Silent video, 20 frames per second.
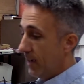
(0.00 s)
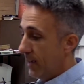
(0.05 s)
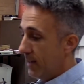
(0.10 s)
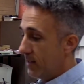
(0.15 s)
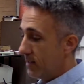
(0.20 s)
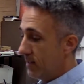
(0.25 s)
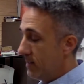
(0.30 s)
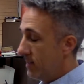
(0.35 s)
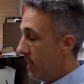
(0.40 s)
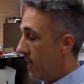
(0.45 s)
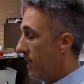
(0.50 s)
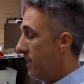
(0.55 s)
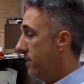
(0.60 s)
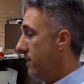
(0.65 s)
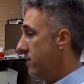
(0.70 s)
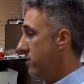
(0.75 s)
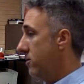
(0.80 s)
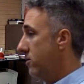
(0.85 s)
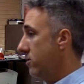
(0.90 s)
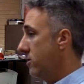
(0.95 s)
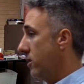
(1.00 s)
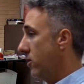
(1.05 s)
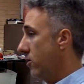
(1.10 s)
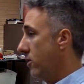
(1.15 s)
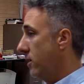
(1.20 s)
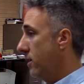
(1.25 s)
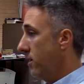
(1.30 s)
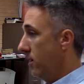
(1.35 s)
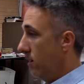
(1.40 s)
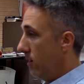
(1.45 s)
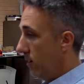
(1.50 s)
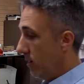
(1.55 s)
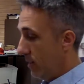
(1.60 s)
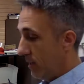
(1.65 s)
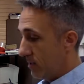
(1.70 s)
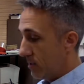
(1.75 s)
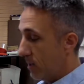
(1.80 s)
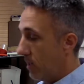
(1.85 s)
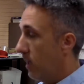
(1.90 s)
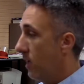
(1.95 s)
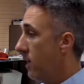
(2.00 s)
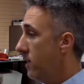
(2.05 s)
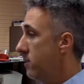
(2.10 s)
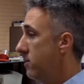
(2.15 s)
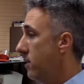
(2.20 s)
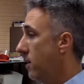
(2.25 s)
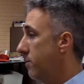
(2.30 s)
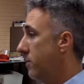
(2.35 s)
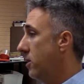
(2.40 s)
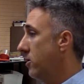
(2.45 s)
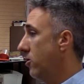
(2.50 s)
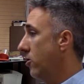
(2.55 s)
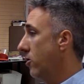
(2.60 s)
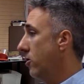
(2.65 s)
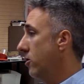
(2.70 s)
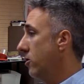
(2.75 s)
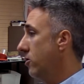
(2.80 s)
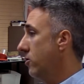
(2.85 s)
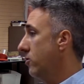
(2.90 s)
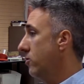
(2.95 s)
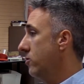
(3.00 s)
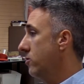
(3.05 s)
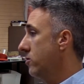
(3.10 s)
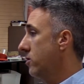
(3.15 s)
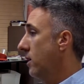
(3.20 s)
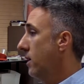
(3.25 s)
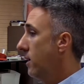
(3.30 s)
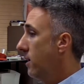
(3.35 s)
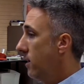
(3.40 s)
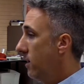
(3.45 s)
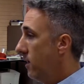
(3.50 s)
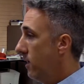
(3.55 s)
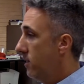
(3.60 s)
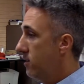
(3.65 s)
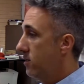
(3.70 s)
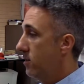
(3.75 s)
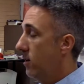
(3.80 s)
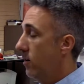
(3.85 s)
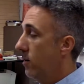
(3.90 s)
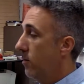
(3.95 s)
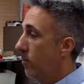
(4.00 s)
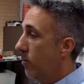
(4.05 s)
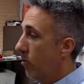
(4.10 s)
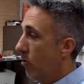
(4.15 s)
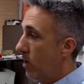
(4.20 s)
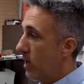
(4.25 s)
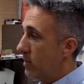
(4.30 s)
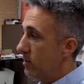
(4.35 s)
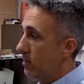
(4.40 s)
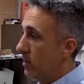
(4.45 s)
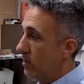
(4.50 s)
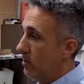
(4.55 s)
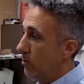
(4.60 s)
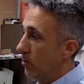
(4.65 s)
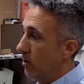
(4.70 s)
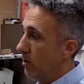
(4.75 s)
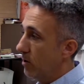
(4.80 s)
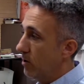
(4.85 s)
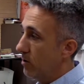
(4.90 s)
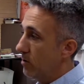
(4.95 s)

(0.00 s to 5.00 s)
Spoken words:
it's not necessarily this concept that you're going to use, it's the process we're going to